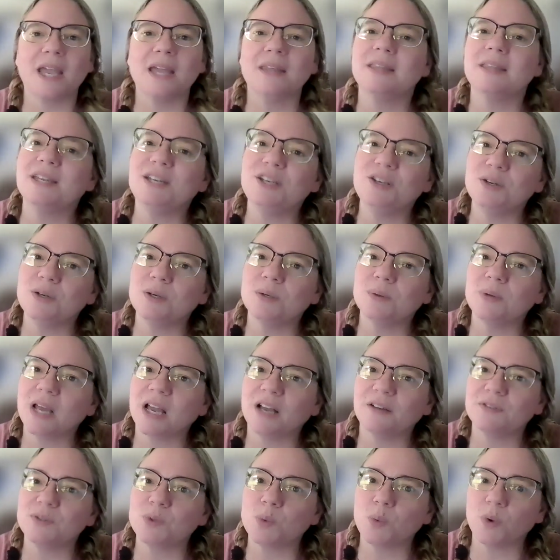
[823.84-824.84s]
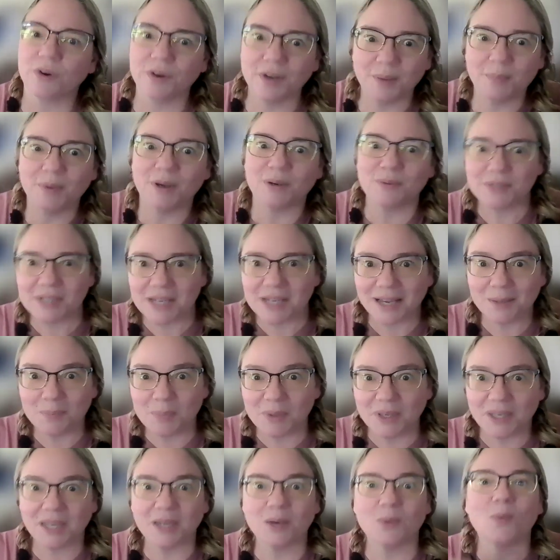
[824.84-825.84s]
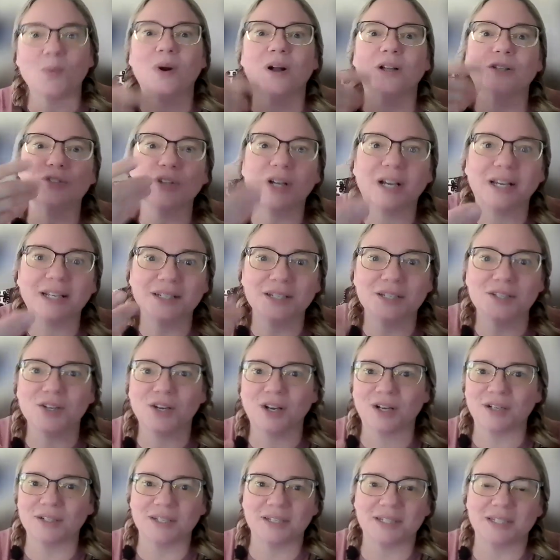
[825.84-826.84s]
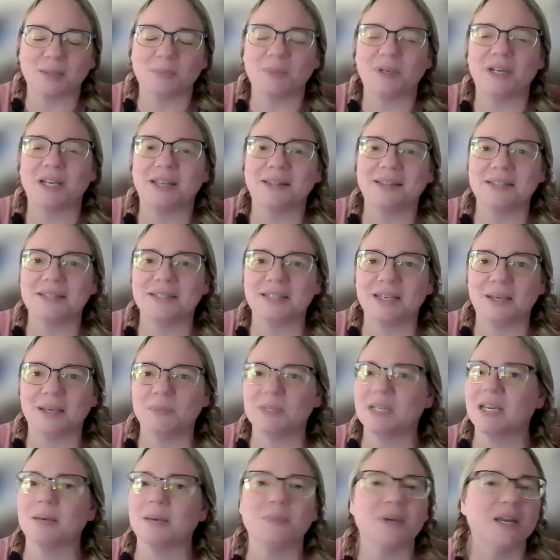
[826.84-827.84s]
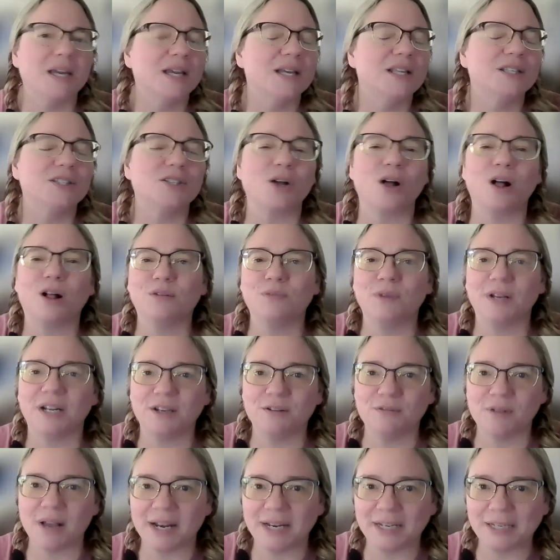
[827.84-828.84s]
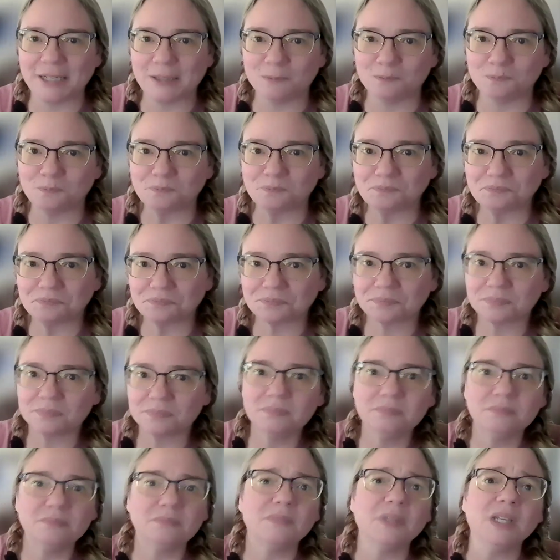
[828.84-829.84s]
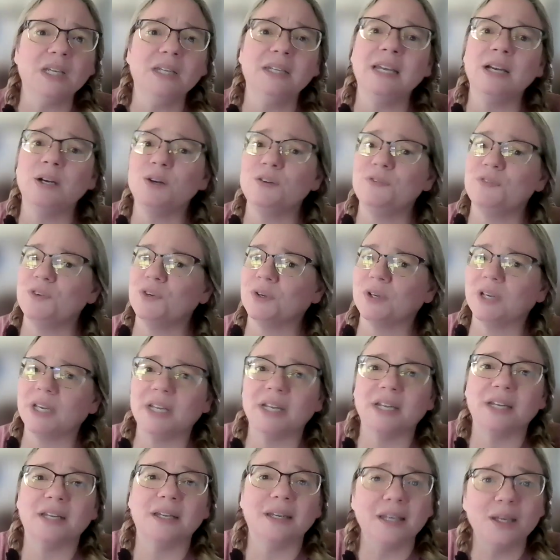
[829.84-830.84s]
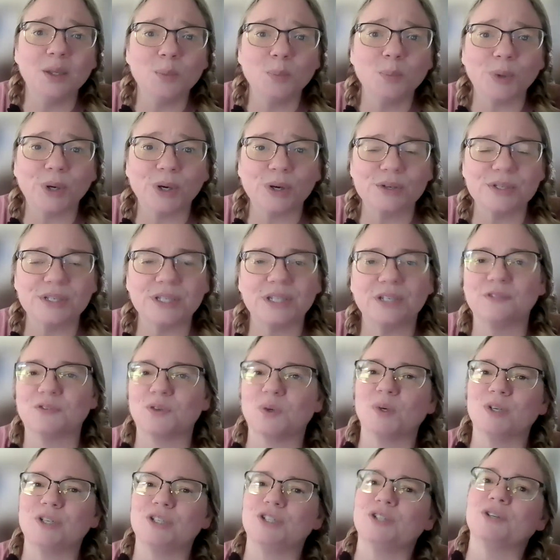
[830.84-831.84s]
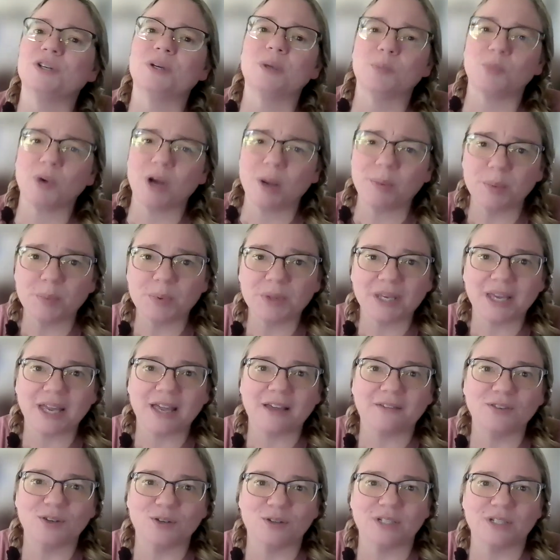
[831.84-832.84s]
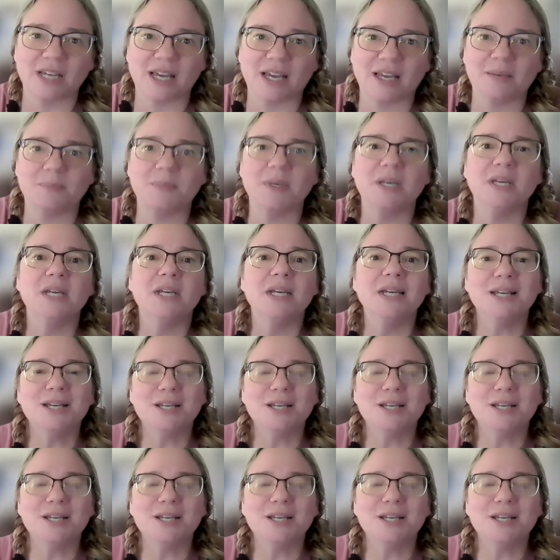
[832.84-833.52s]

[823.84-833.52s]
And then you don't have to worry about typing it while trying to talk to somebody at the same time. It's already ready. Now, if you're in person, of course, you're going to probably have your time